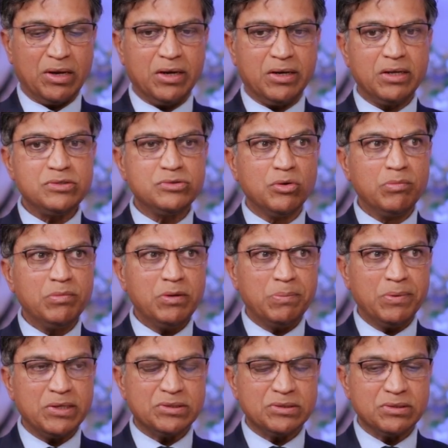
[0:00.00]
I tell so many
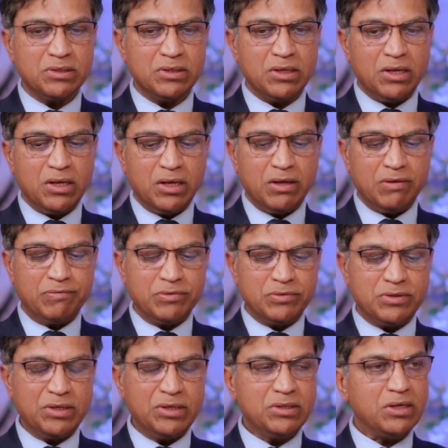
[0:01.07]
patients, if you
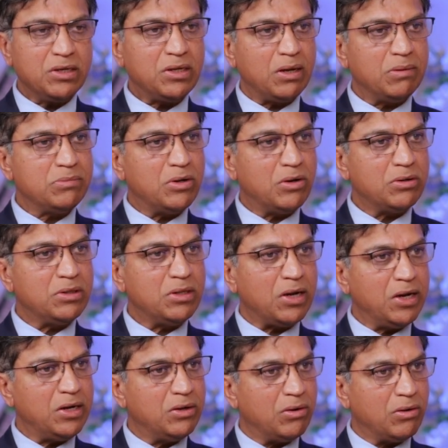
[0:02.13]
think that I'm not the
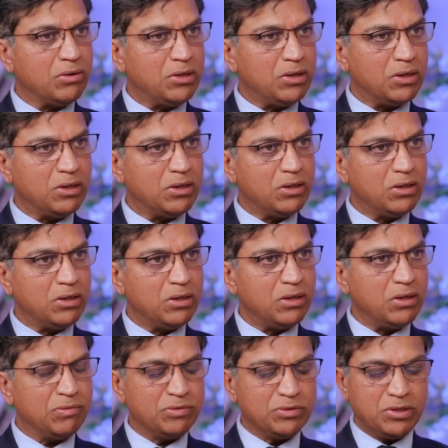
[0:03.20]
right doctor,
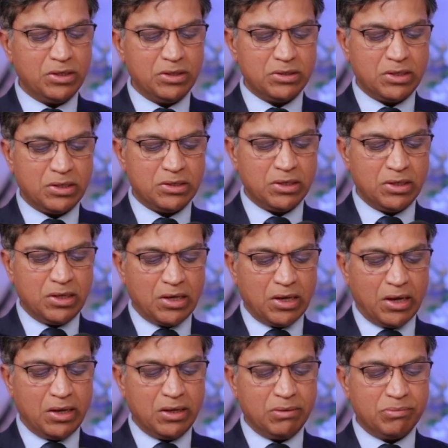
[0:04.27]
if you think that
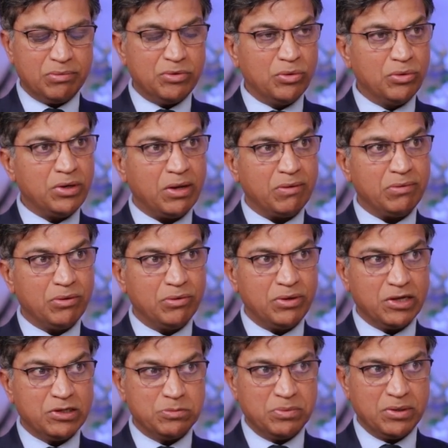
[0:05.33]
I don't have a
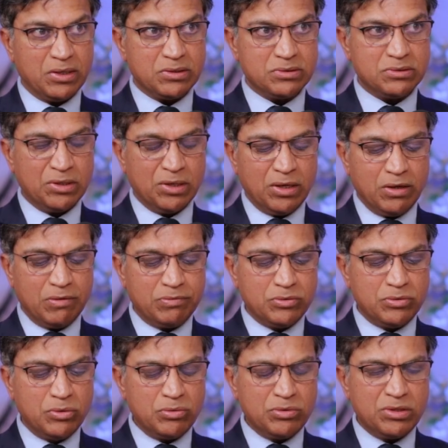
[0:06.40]
good experience, if
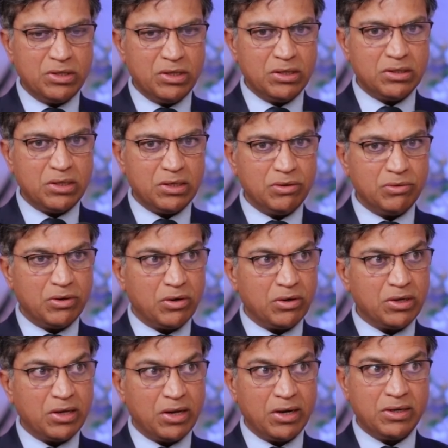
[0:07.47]
you don't think that you are
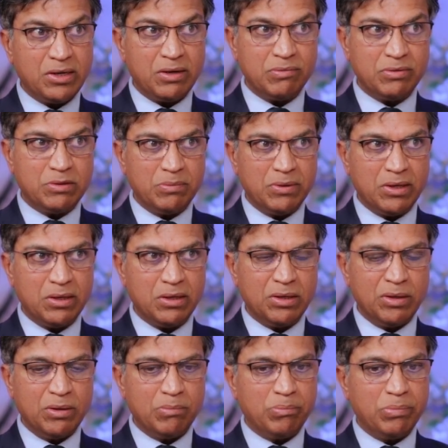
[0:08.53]
not connected with me,
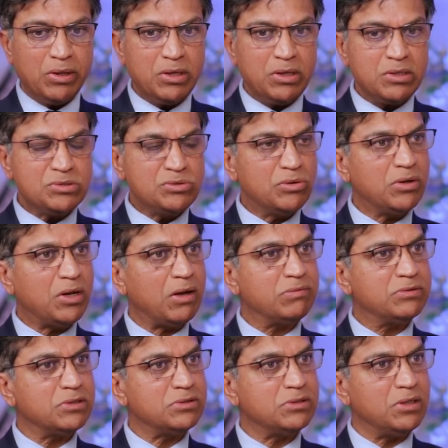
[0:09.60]
please don't
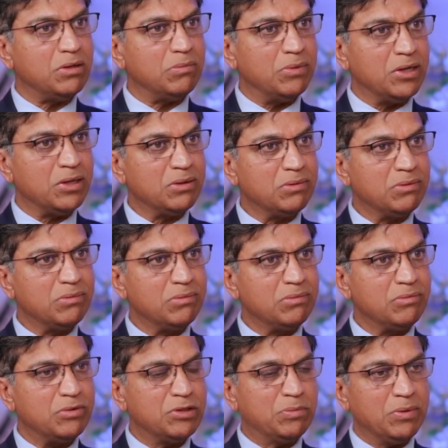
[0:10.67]
have surgery in me,
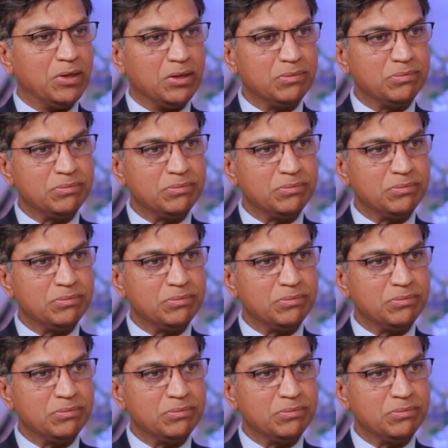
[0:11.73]
with me.